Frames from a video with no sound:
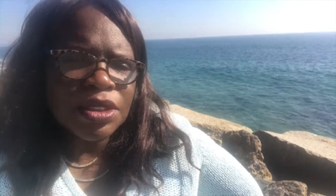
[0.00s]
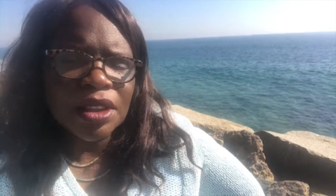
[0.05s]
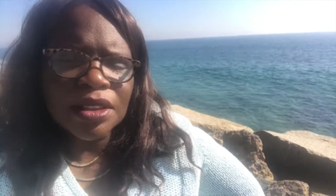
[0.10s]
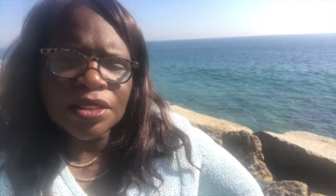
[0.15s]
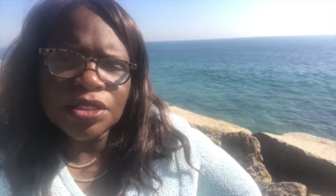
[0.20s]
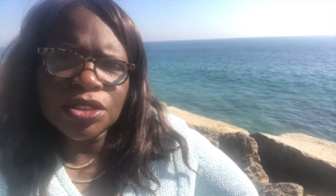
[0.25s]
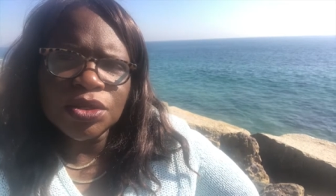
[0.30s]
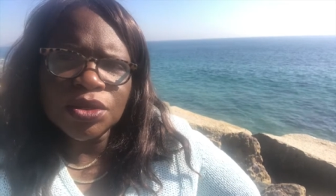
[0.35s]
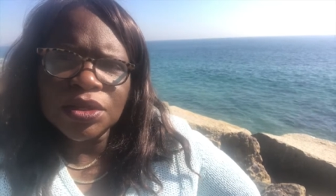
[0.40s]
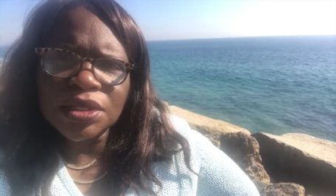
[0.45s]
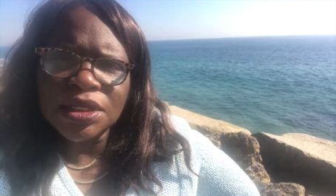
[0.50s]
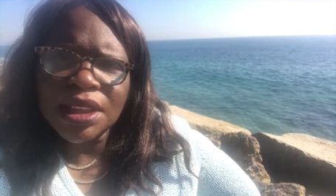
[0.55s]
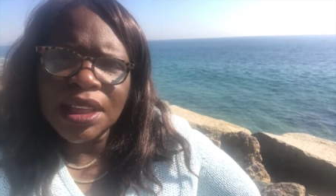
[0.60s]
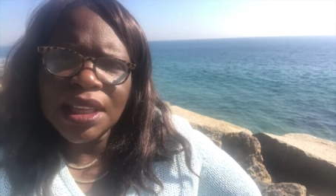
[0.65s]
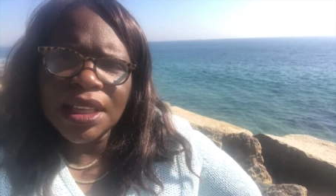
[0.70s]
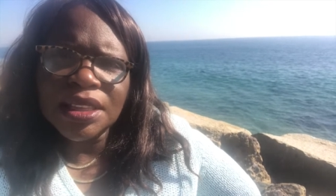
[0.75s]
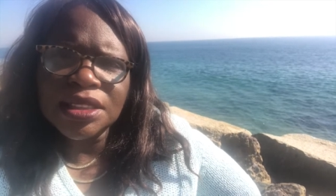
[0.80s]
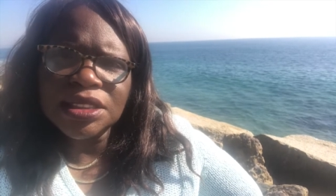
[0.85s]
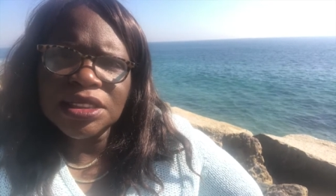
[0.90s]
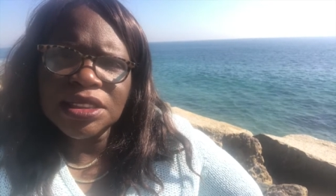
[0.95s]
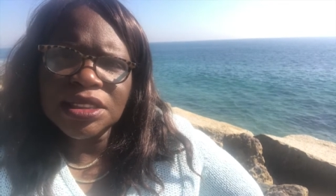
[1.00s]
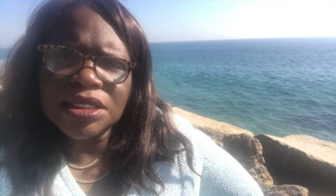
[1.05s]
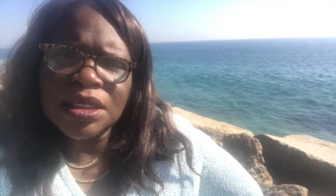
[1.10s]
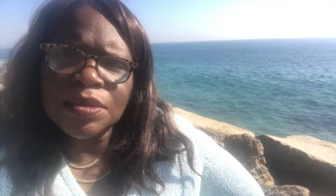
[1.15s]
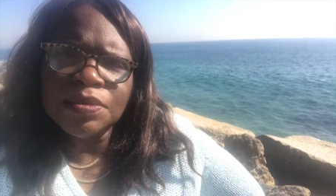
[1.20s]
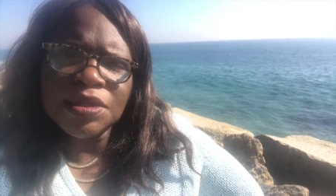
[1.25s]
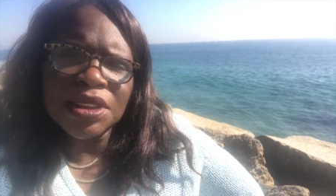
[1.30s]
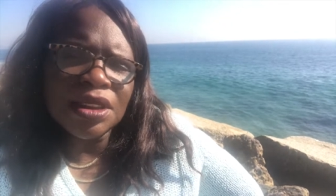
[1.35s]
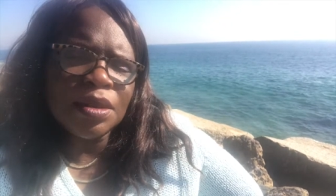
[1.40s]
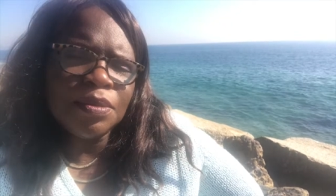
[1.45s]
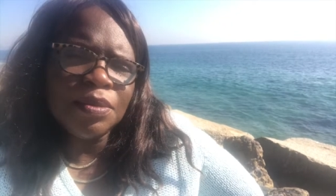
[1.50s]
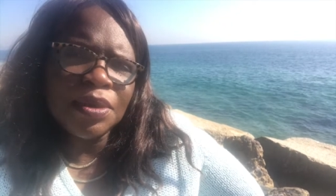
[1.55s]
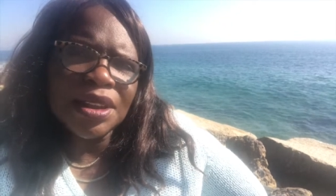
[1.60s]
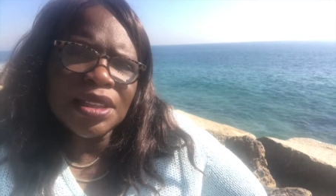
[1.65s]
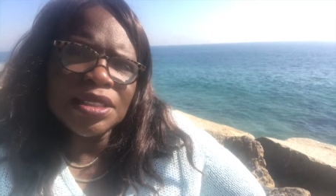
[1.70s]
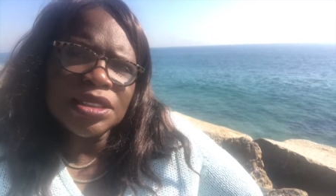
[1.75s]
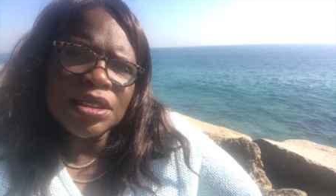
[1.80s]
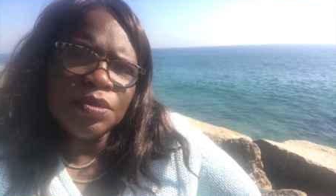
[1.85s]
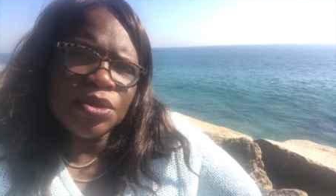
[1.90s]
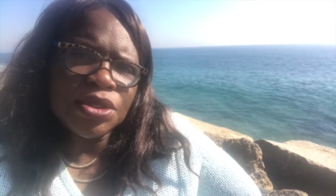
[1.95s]
Town certainly is steeped in it, but
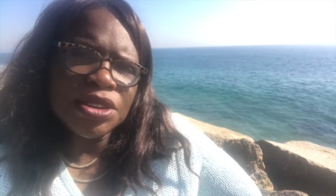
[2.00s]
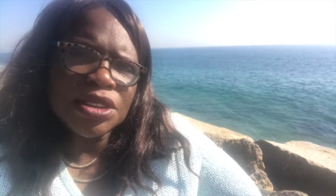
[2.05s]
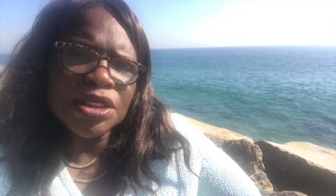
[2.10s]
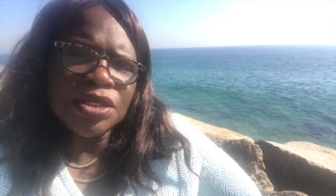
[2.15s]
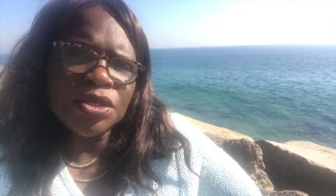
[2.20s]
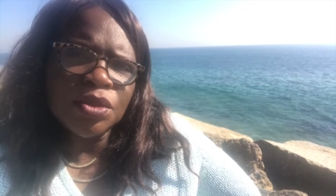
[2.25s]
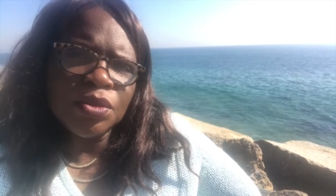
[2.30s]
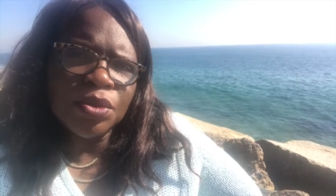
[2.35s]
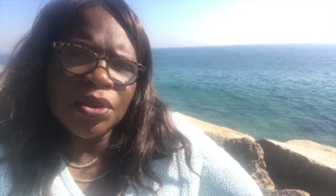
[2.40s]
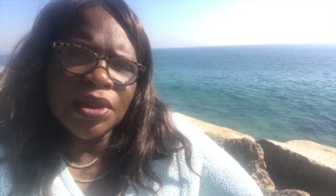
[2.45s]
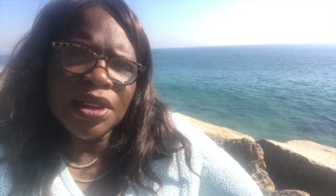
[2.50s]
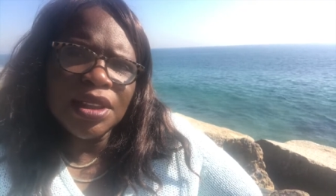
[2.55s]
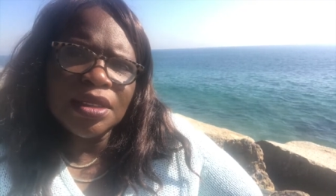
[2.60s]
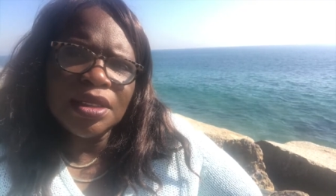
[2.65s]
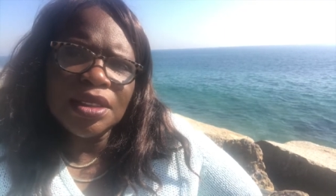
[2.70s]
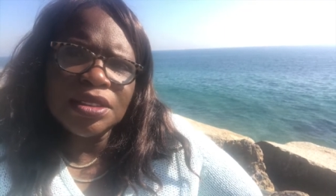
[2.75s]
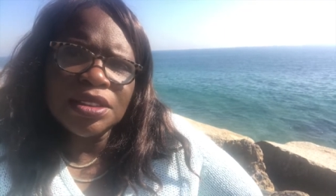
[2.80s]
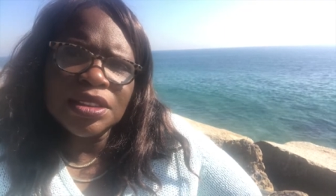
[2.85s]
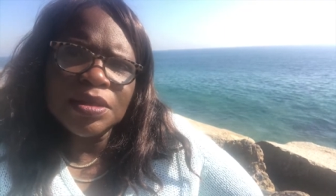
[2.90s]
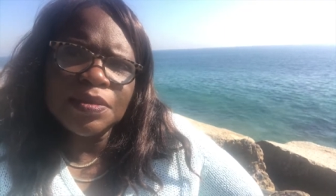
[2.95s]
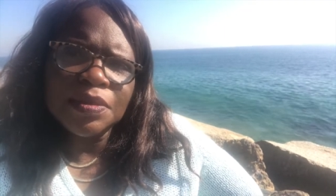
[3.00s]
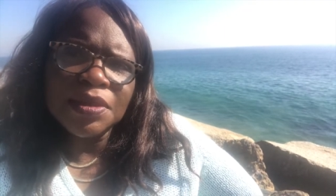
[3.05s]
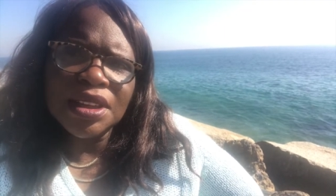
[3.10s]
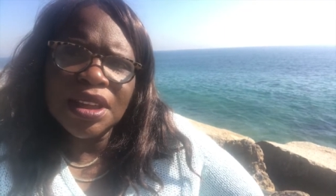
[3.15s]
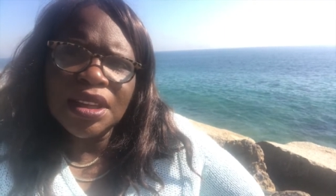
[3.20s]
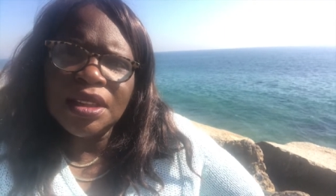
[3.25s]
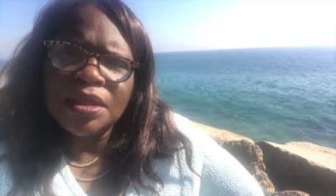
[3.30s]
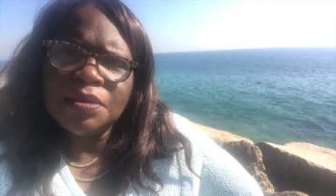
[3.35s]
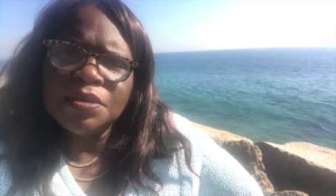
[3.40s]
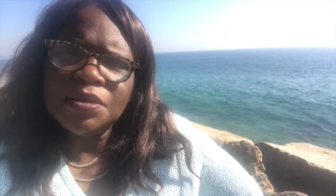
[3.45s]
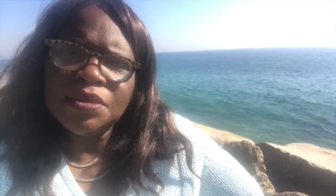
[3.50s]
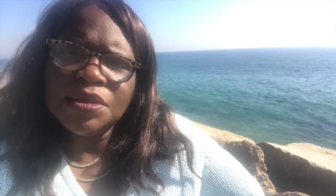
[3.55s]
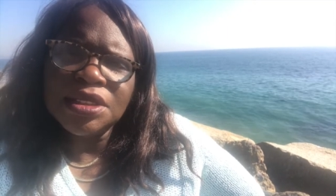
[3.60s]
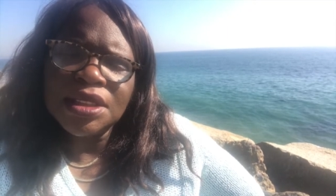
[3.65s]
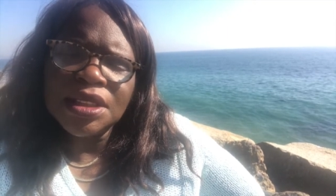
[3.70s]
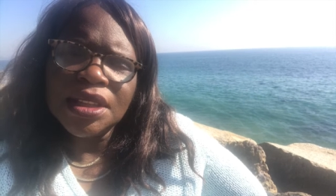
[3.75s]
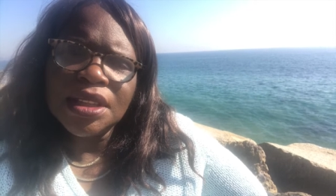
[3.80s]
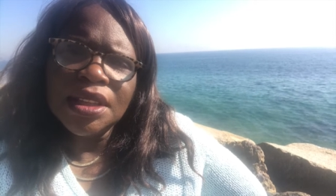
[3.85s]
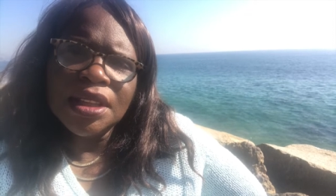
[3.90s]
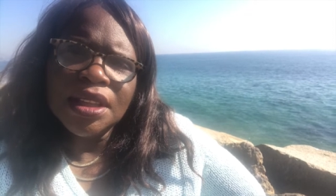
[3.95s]
at some particular point it just becomes
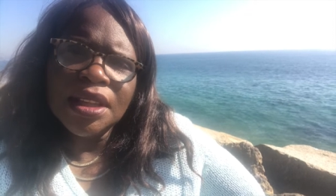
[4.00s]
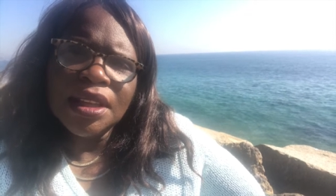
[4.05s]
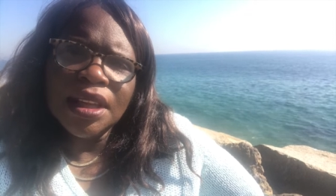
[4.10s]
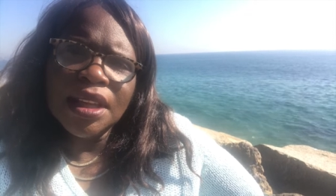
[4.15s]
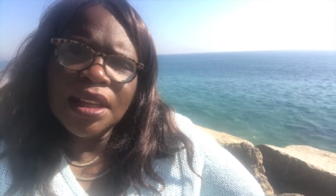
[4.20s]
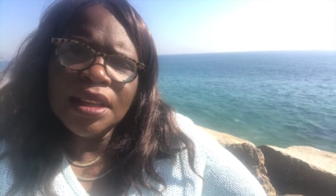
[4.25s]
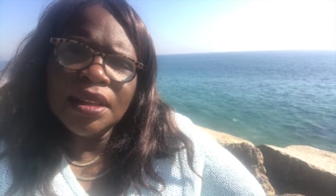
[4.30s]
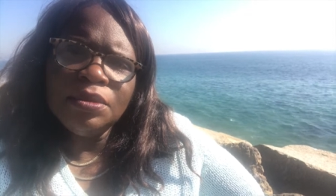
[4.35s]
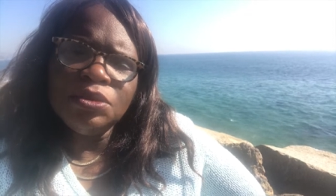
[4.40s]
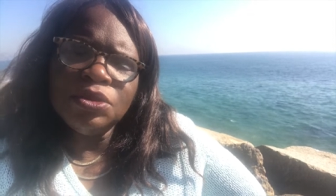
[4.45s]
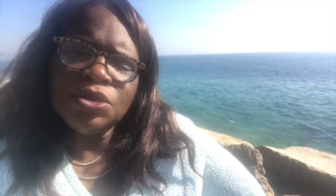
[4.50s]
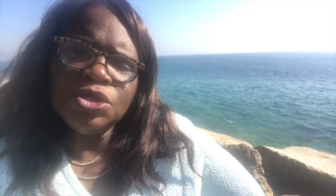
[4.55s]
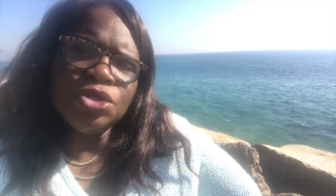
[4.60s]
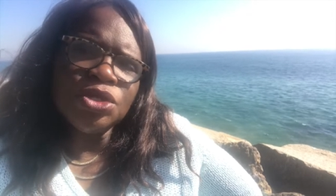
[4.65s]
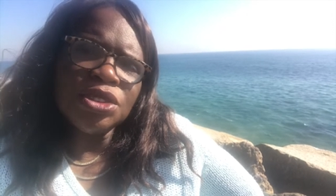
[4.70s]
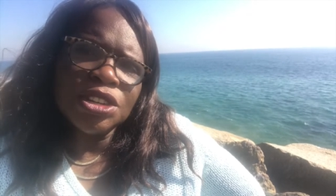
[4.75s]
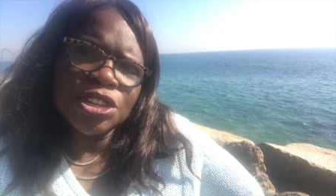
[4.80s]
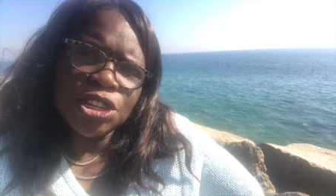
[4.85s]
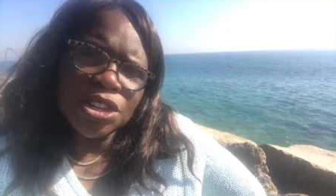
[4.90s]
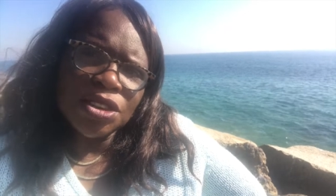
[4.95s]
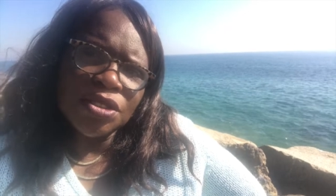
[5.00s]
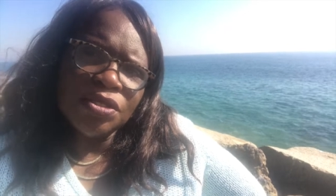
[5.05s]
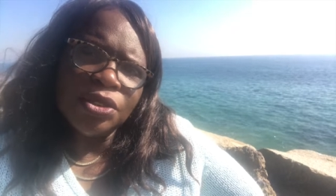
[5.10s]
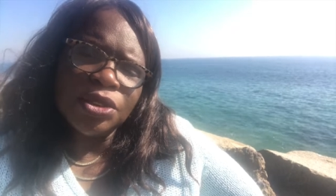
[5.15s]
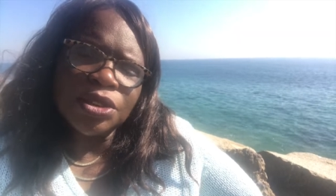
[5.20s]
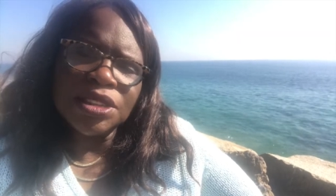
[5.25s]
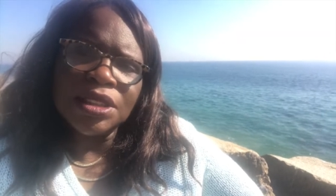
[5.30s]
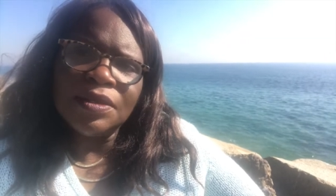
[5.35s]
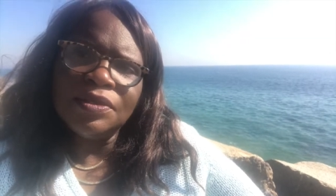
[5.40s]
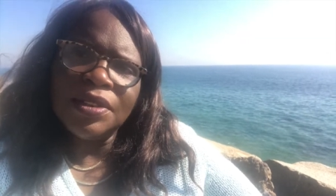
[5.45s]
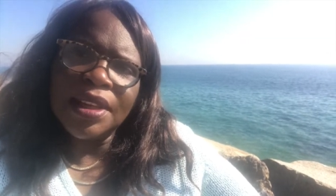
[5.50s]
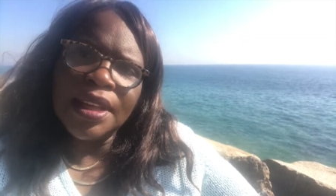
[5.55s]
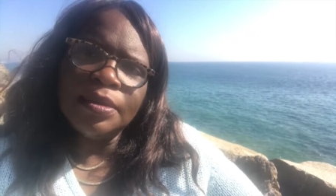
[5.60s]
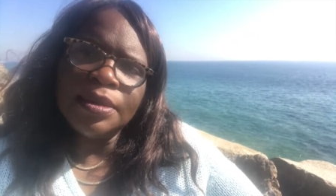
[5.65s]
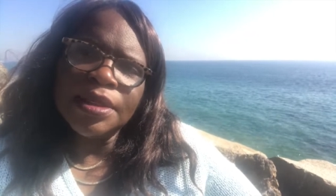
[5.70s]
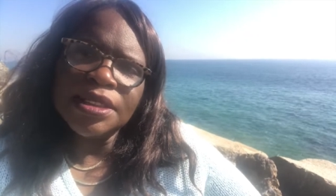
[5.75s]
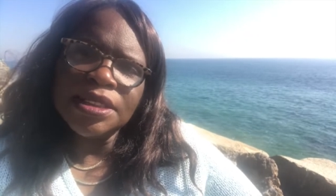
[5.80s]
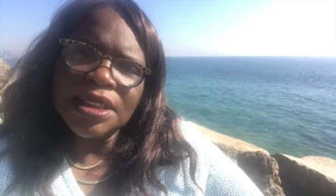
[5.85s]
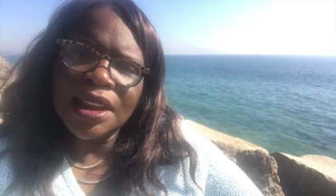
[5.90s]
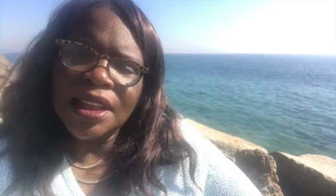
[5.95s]
um, tradition for some families.